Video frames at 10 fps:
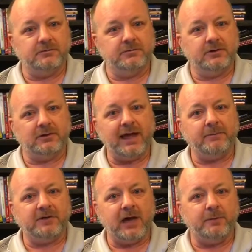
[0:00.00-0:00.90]

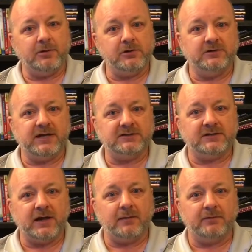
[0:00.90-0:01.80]
laptop or your
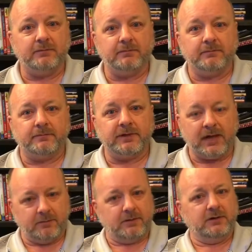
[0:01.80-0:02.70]
desktop
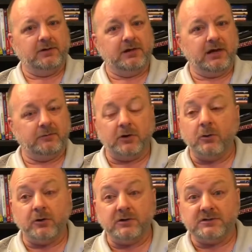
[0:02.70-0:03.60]
camera and
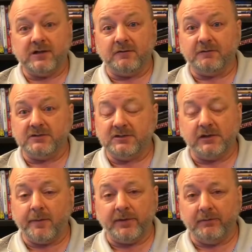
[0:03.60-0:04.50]
record yourself for just a
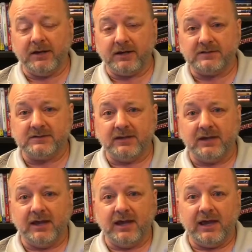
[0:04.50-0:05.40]
couple of minutes
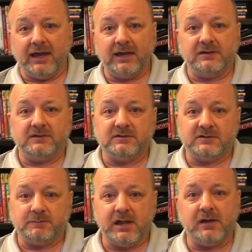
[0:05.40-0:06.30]
and
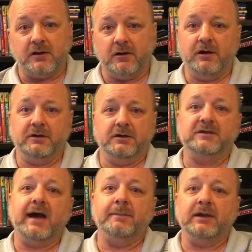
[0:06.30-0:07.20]
speak on a
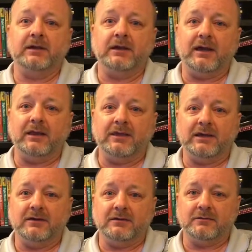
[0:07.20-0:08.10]
topic, and
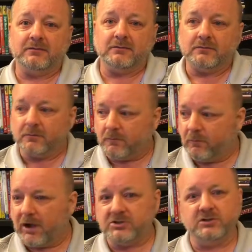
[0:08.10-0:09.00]
then
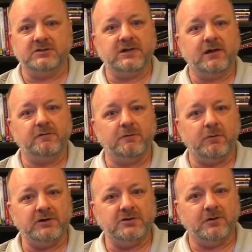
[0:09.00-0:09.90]
watch yourself,
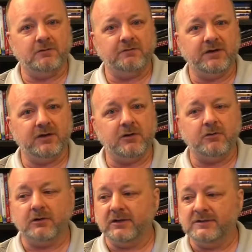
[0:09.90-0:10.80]
watch your own video
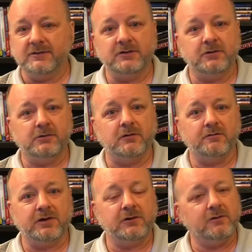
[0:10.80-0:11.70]
or listen to your own
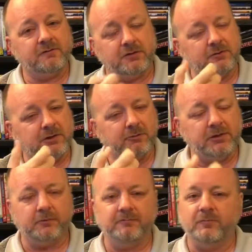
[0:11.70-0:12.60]
video if you're doing it with
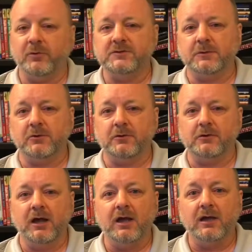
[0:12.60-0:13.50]
a voice recorder,